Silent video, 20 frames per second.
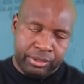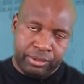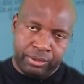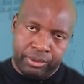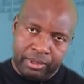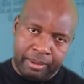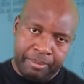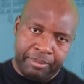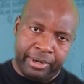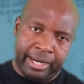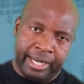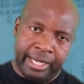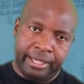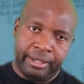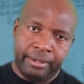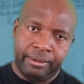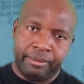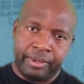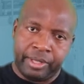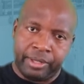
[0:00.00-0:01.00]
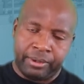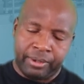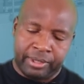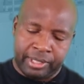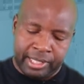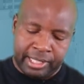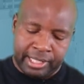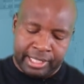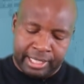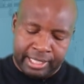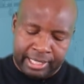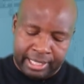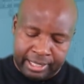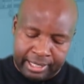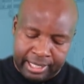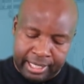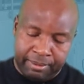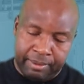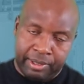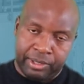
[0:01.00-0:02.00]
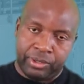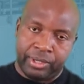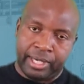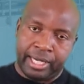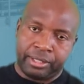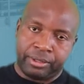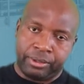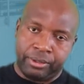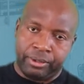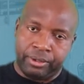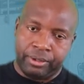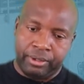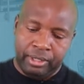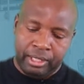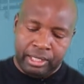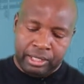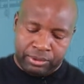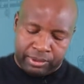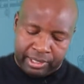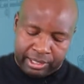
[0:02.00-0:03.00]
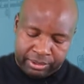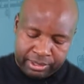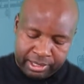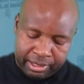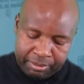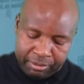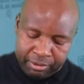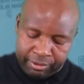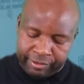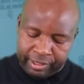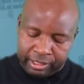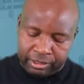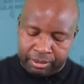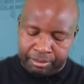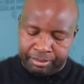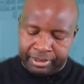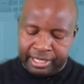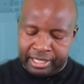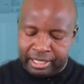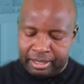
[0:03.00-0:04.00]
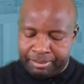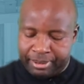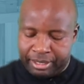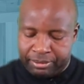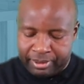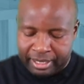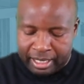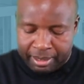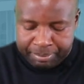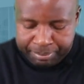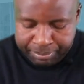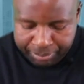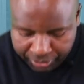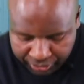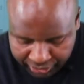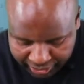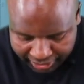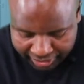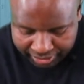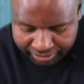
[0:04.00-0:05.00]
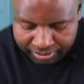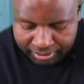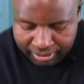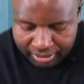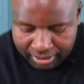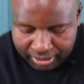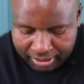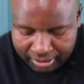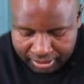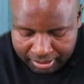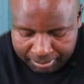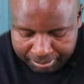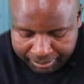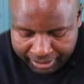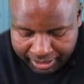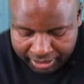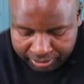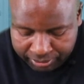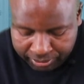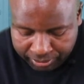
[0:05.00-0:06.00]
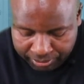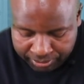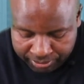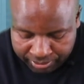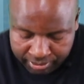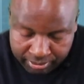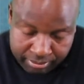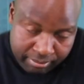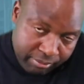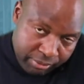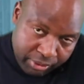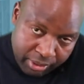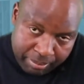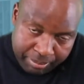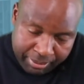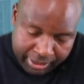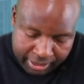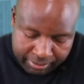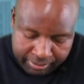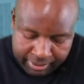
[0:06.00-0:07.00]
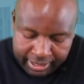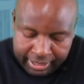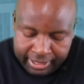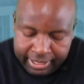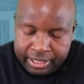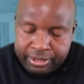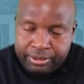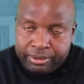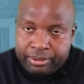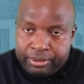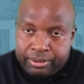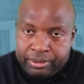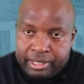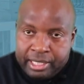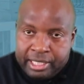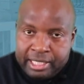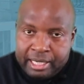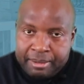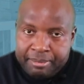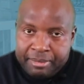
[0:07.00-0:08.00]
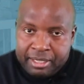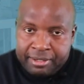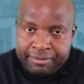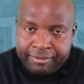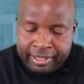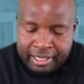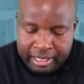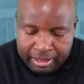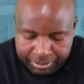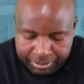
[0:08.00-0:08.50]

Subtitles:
to the brain with oxygen. And then when you let go, so you're not removing completely, but when I push down, blood goes to the brain. When I let go, the chambers fill